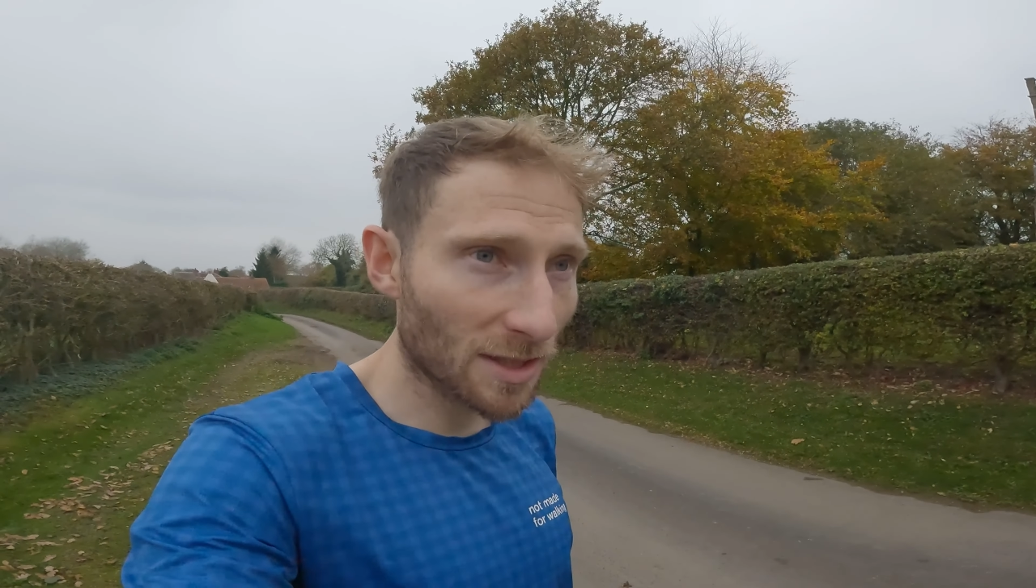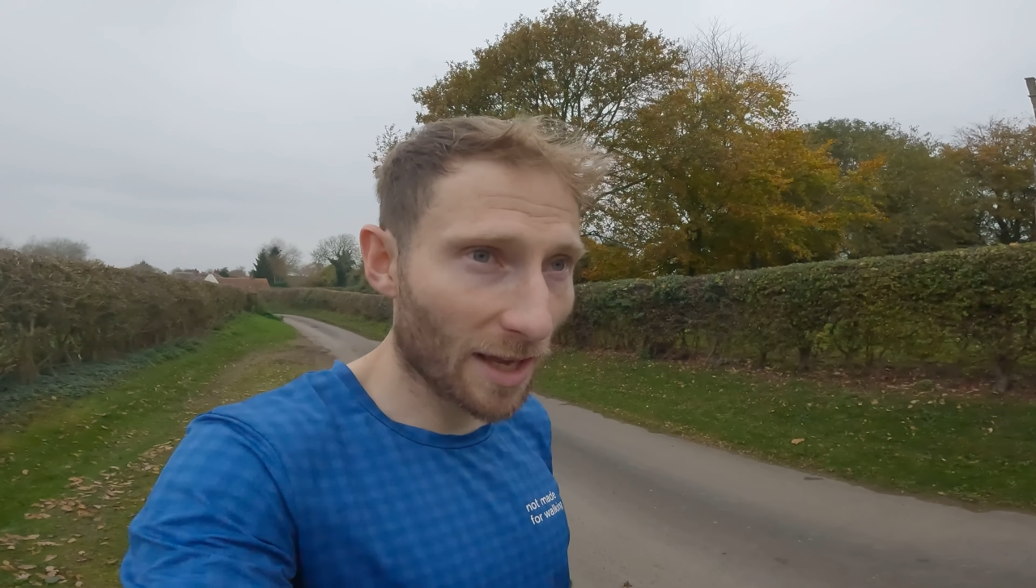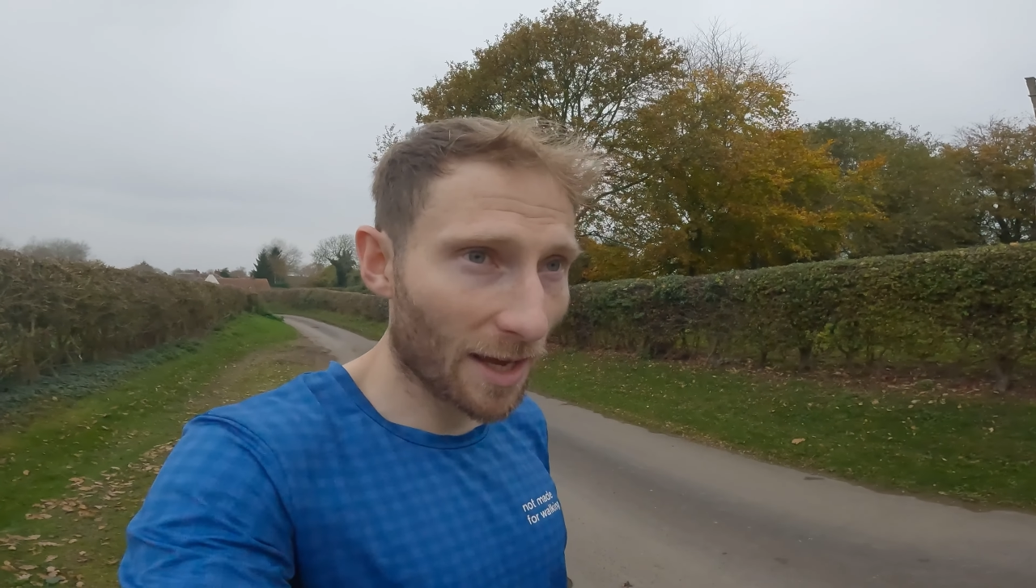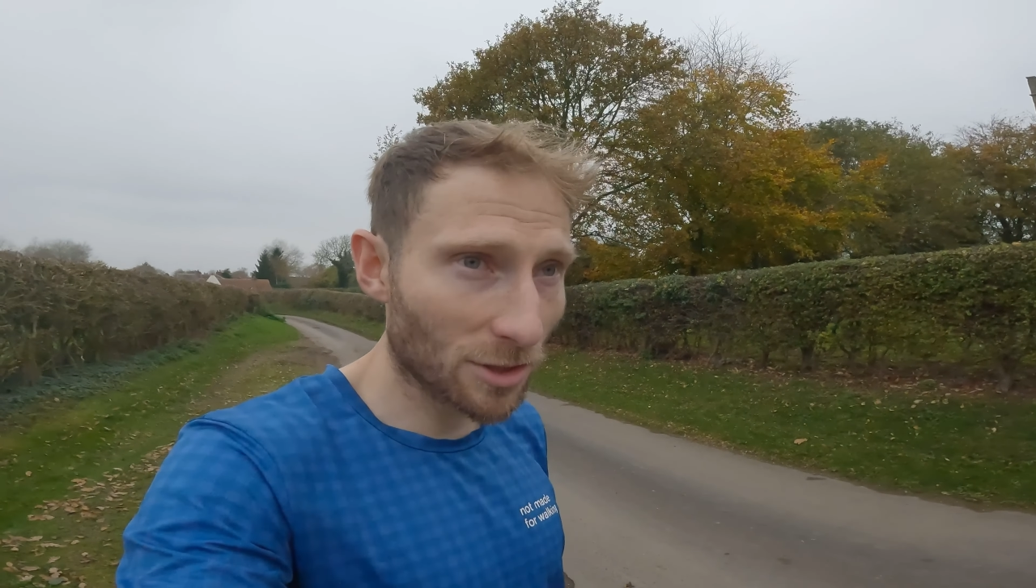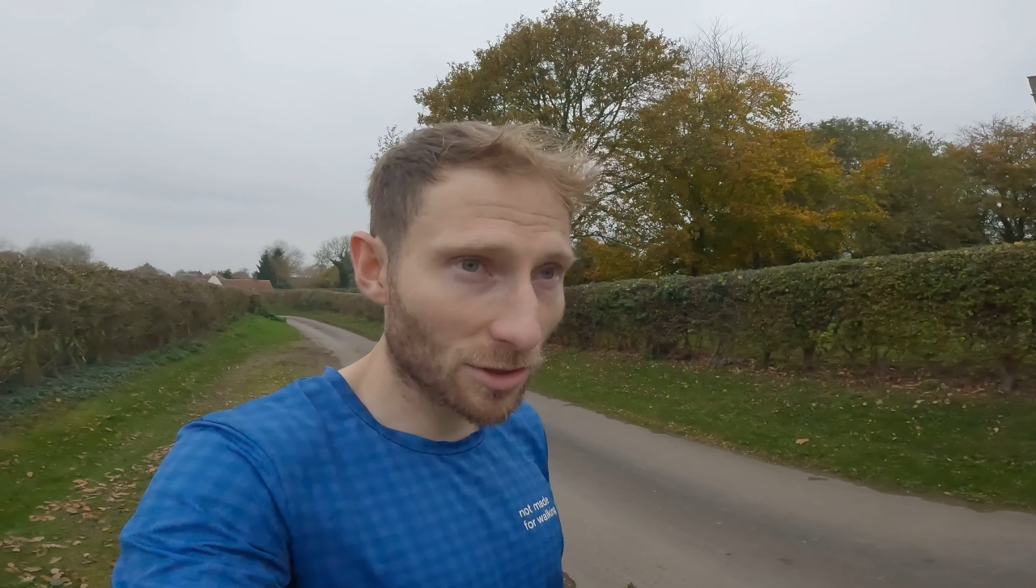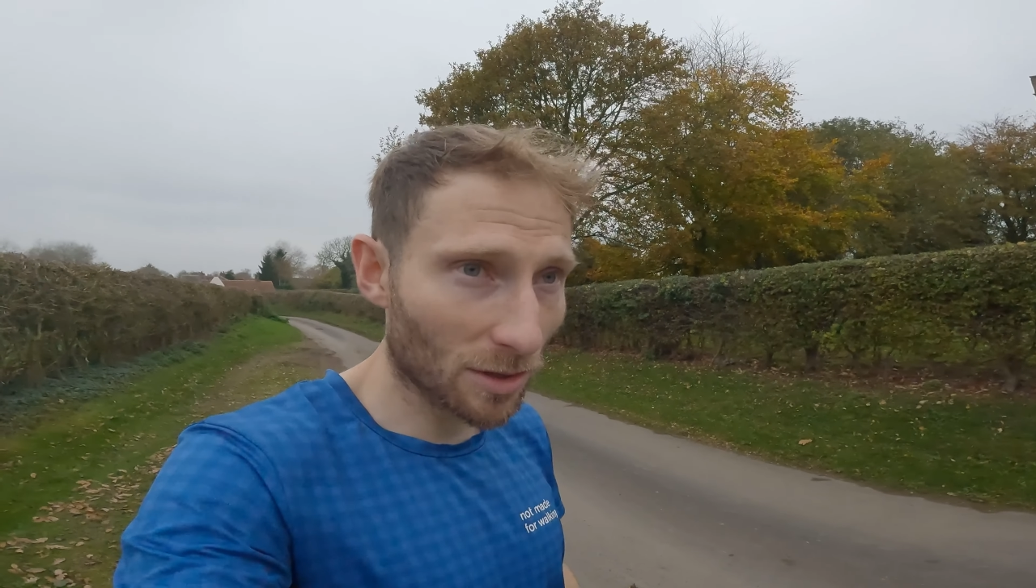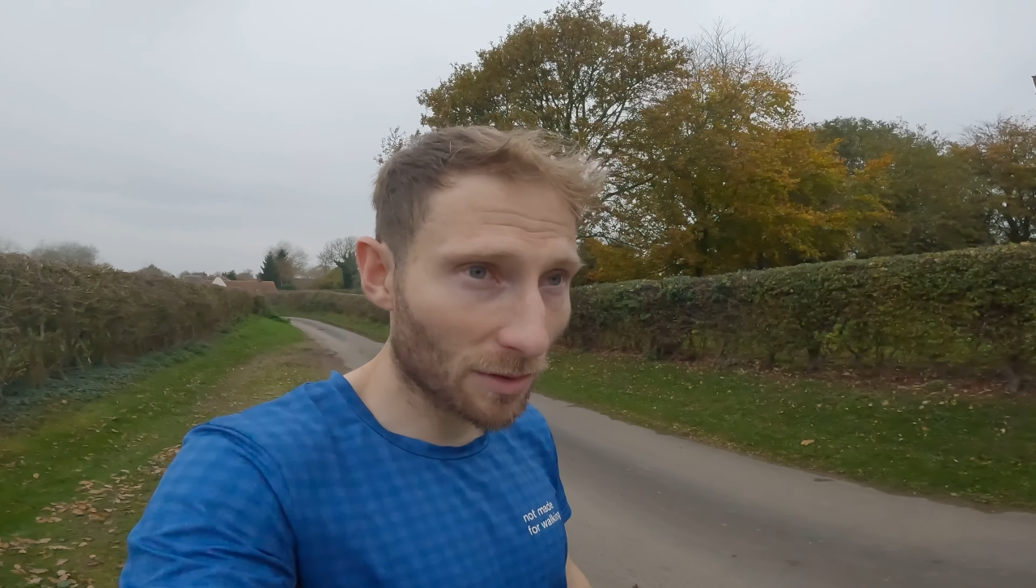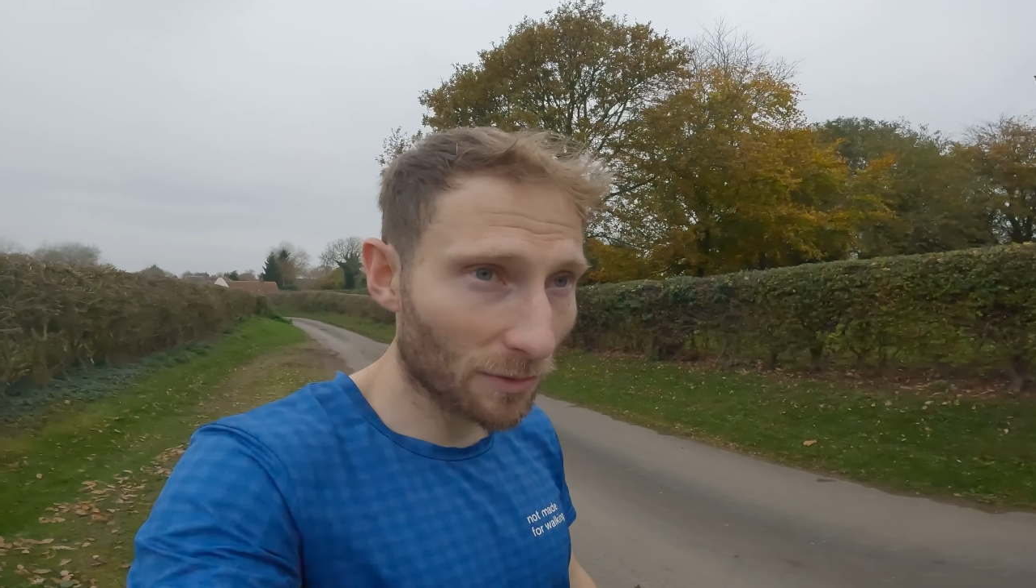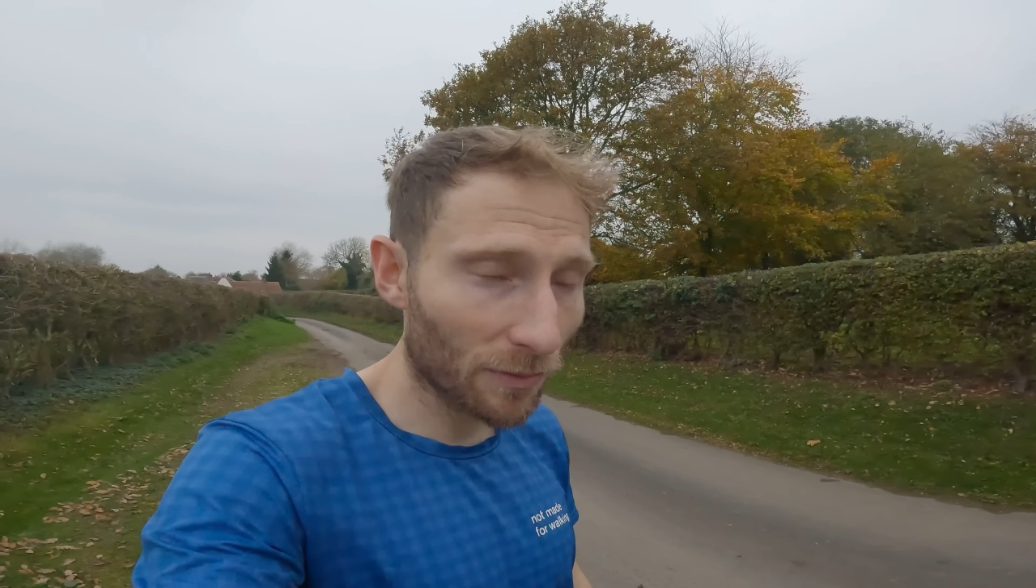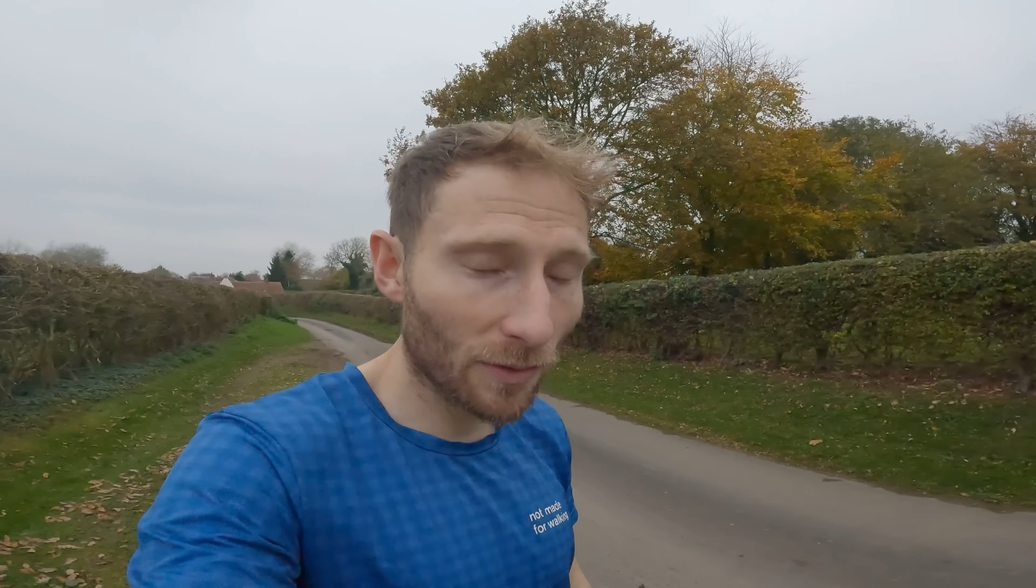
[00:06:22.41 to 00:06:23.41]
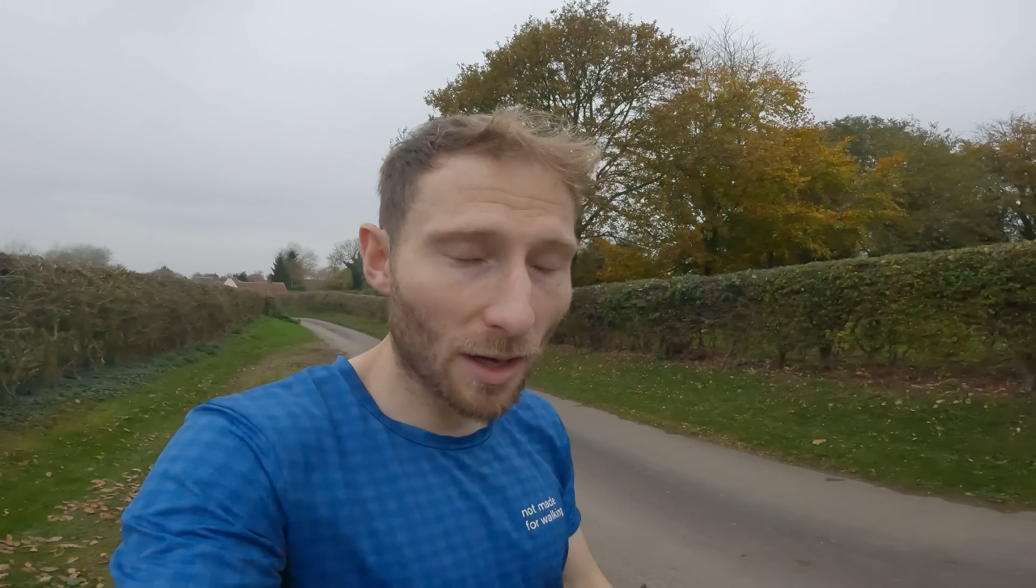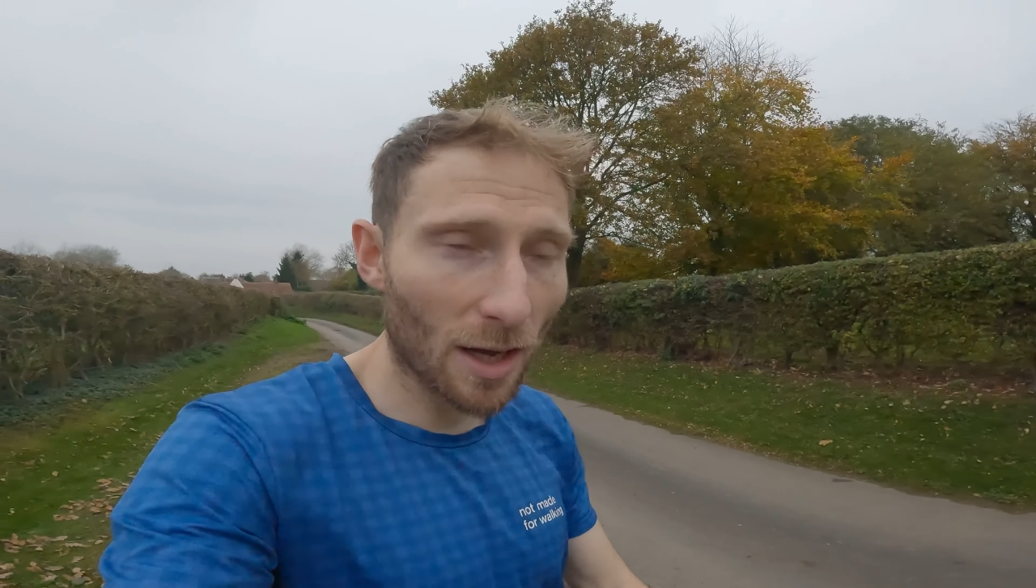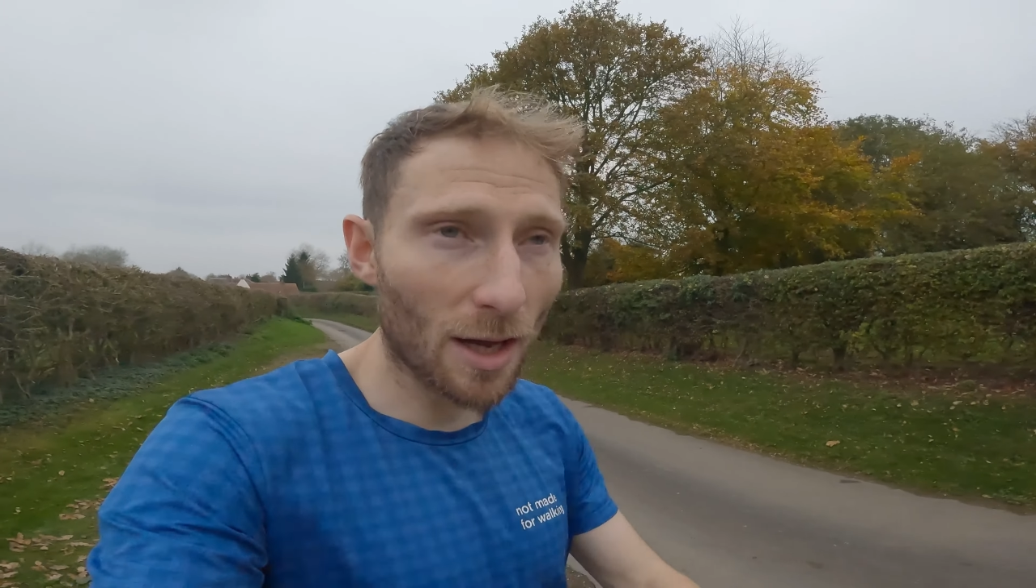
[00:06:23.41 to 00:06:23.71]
stages of